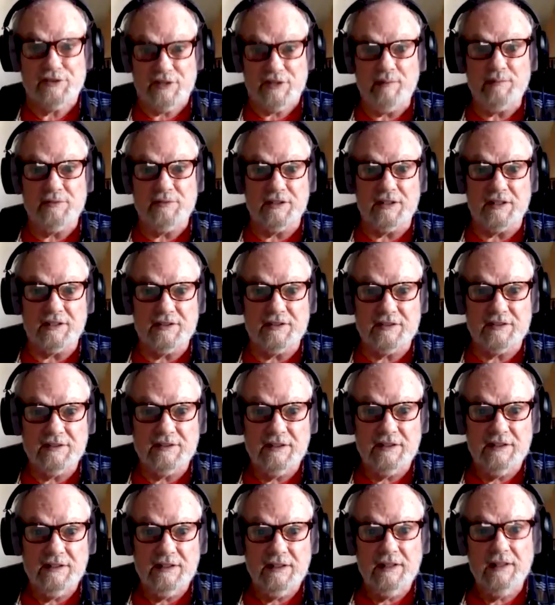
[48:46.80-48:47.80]
subjects.
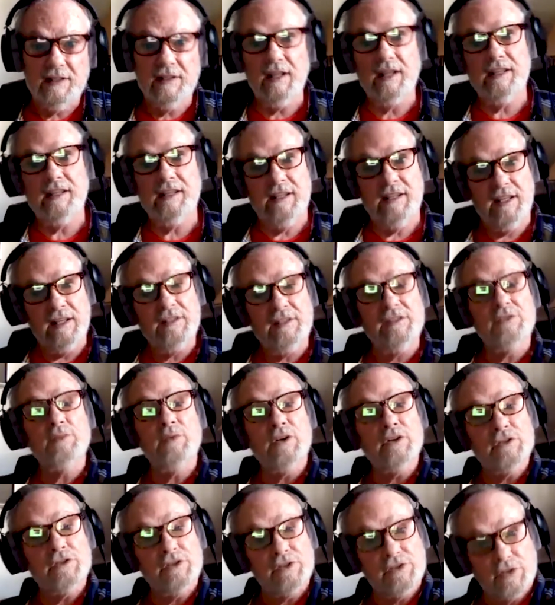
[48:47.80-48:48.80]
Like kids
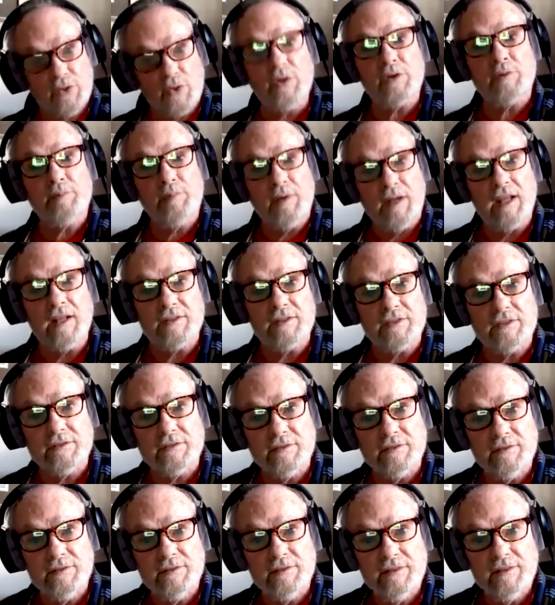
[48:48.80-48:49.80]
wear short pants,
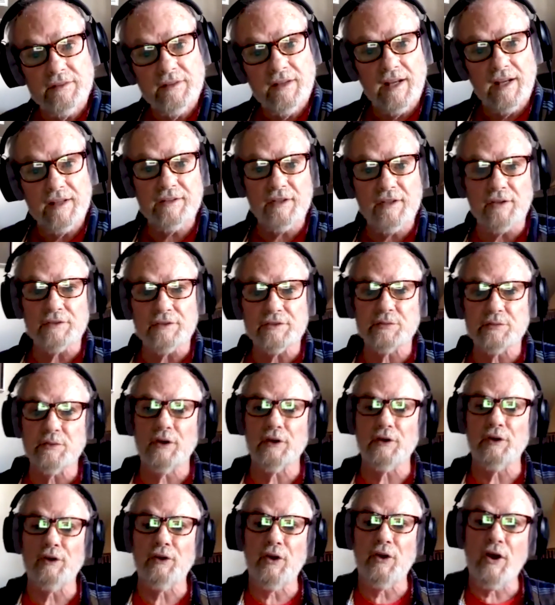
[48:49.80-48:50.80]
adults oh.
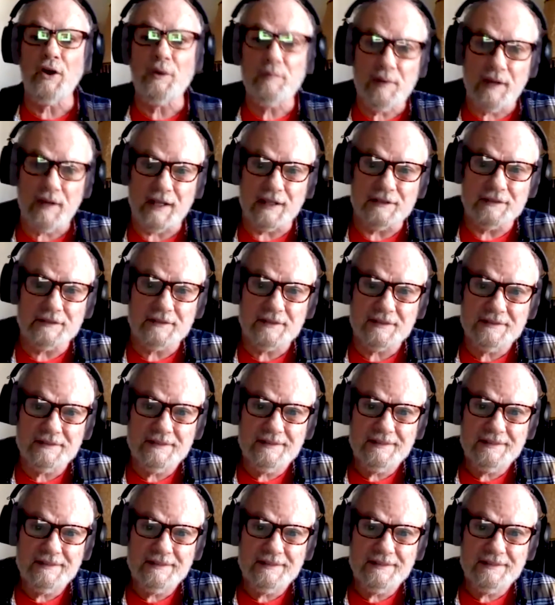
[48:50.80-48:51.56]
wear mm. long pants.